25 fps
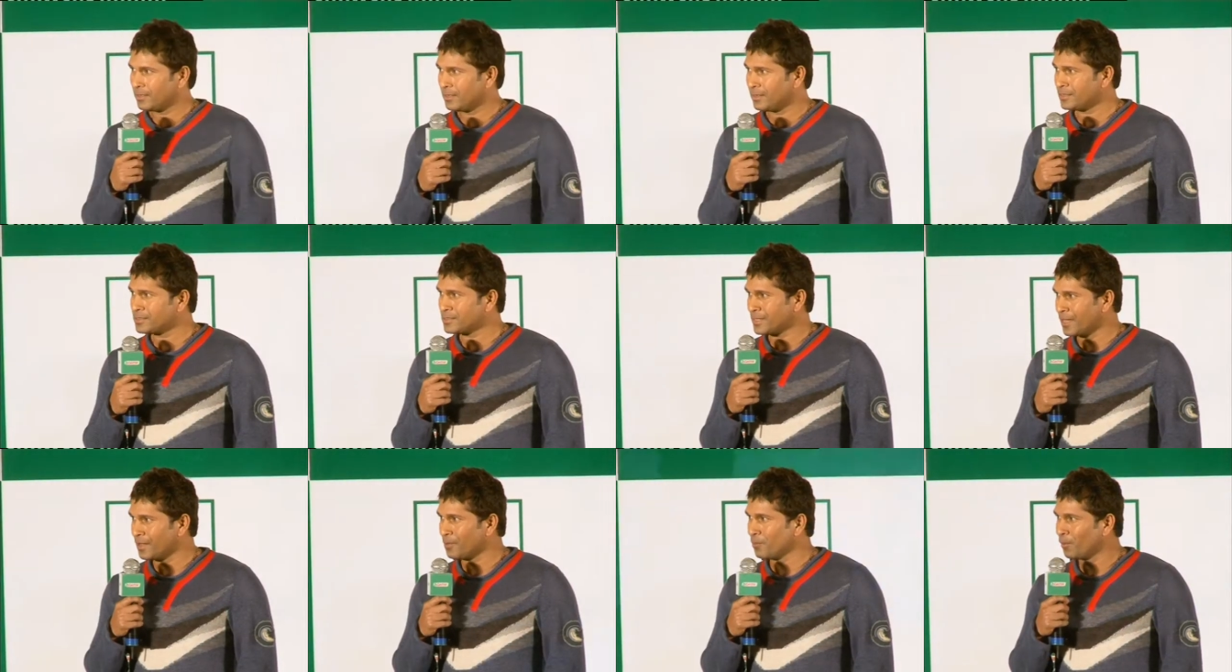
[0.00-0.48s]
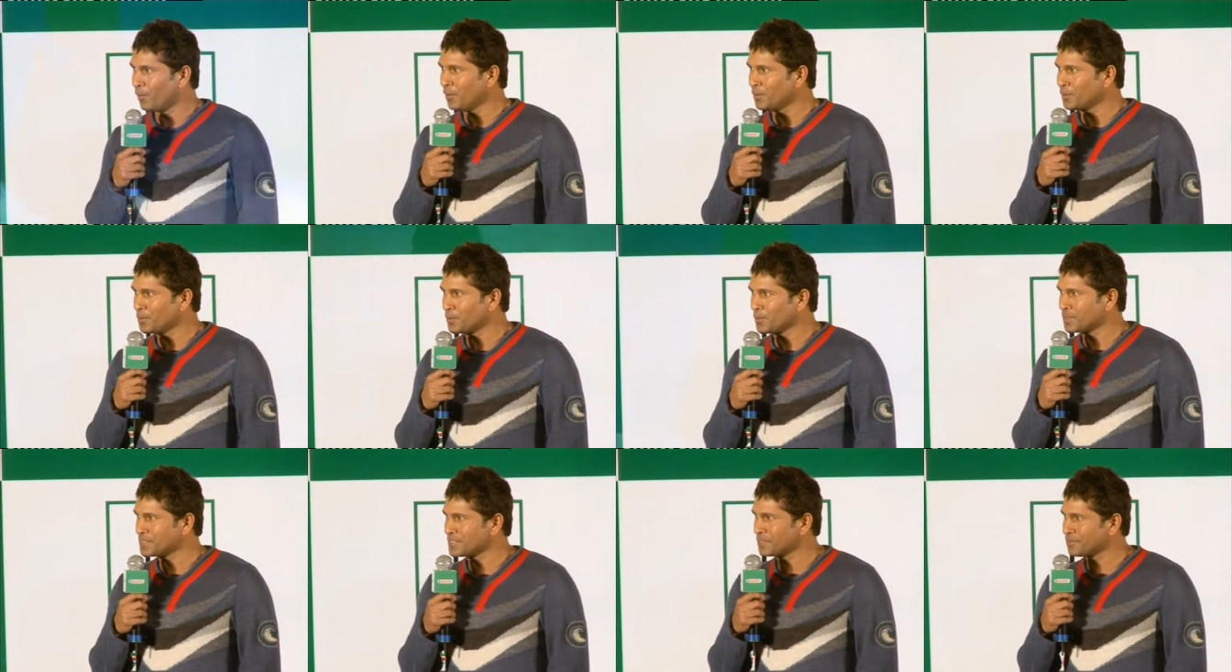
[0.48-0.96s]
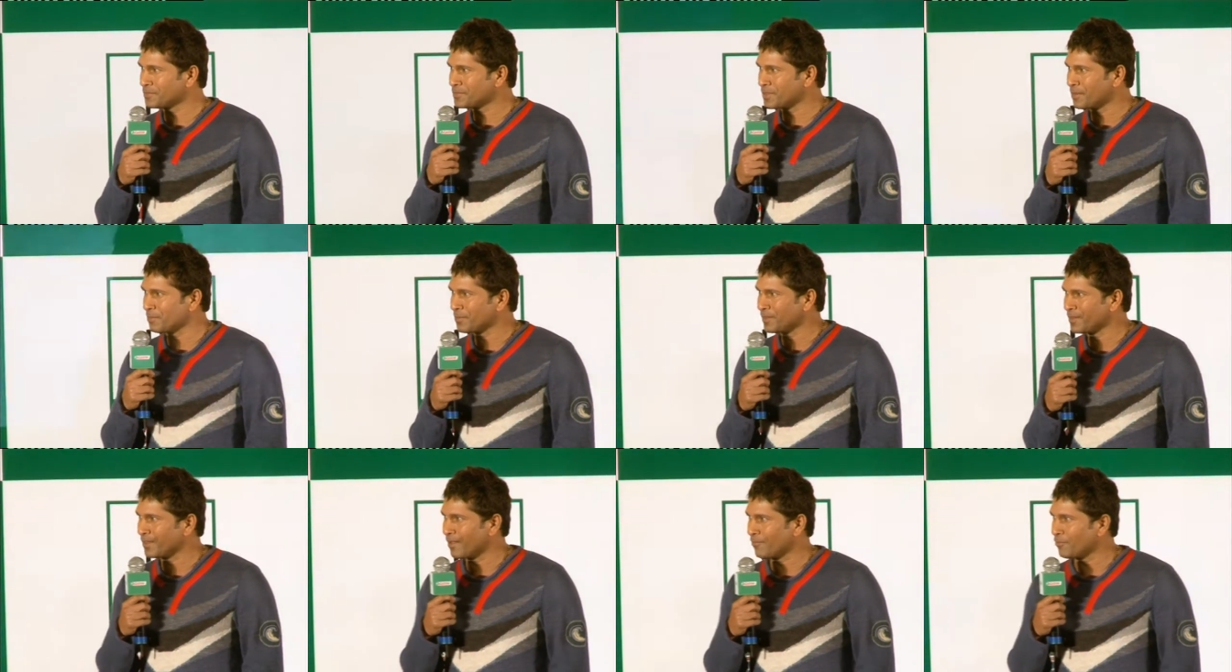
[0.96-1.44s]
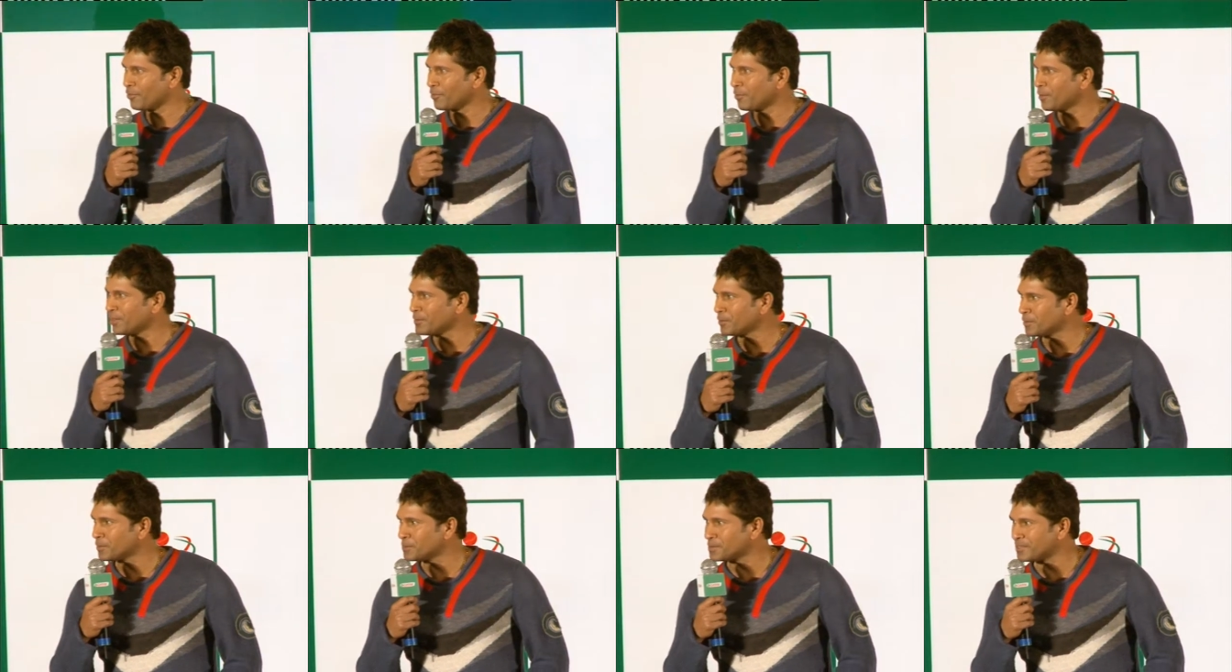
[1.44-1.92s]
yes, I want to achieve something,
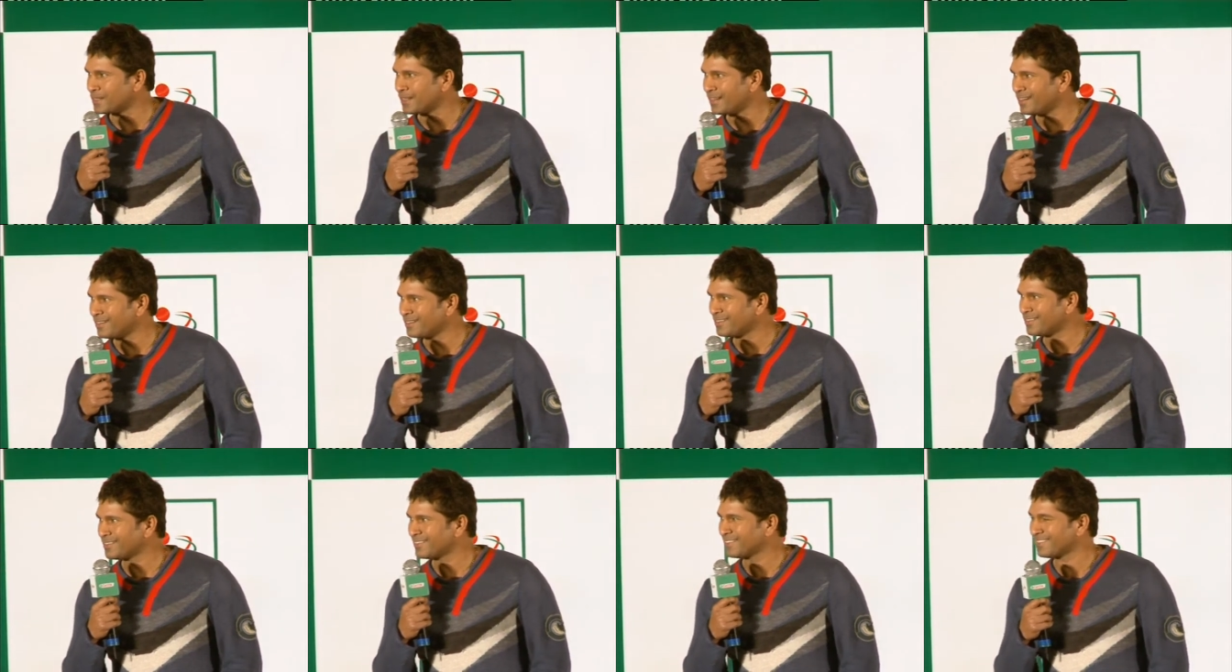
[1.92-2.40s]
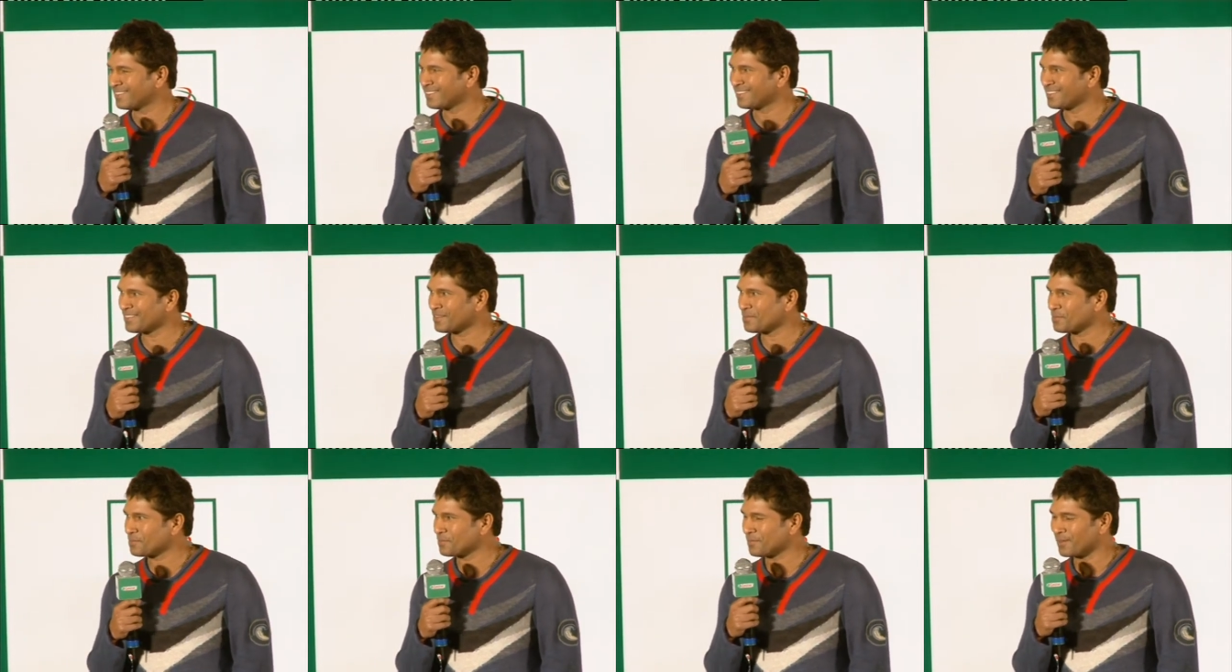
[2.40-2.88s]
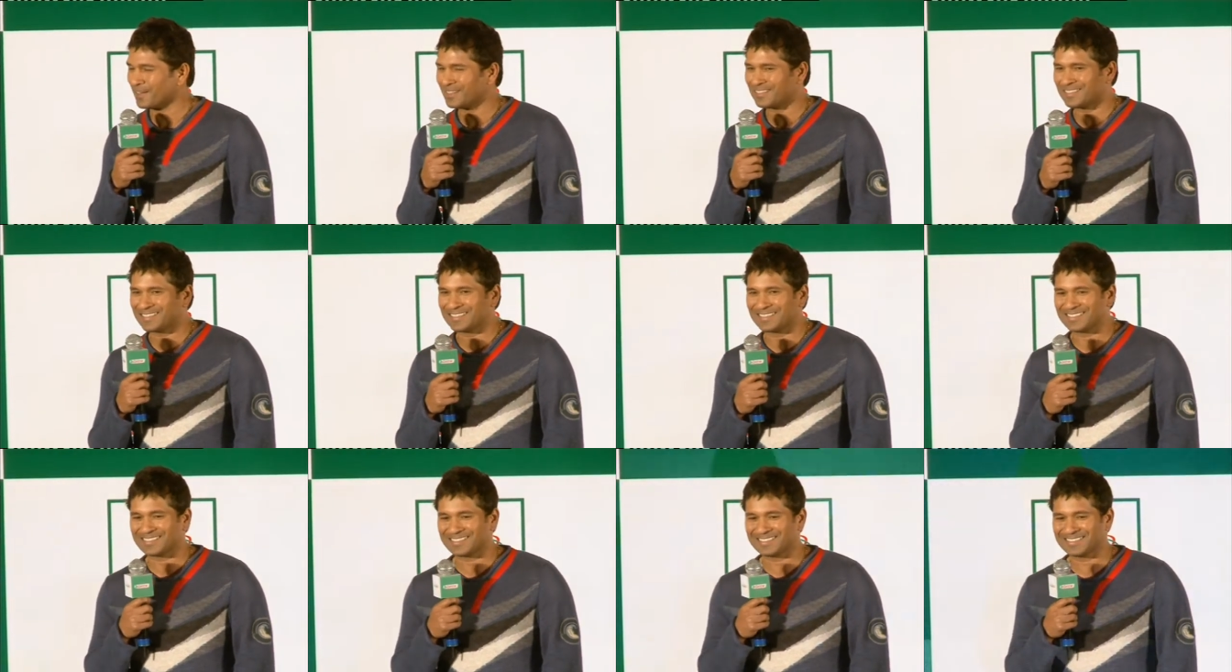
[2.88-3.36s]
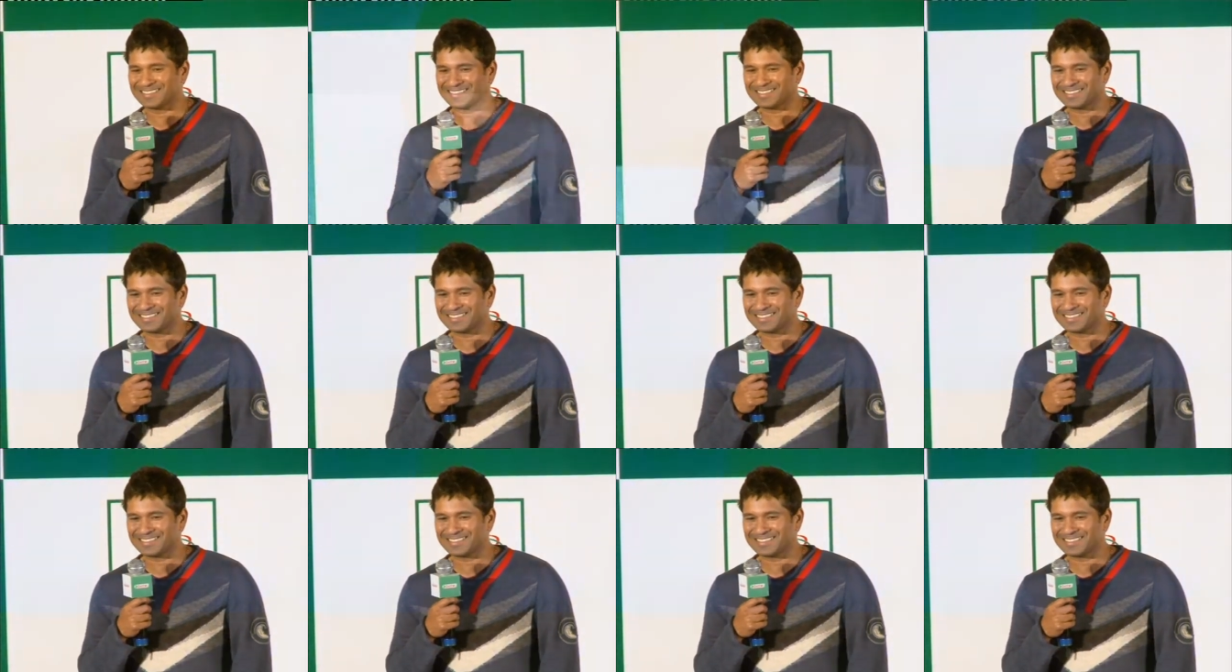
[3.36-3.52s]
everyone knows that. But uh,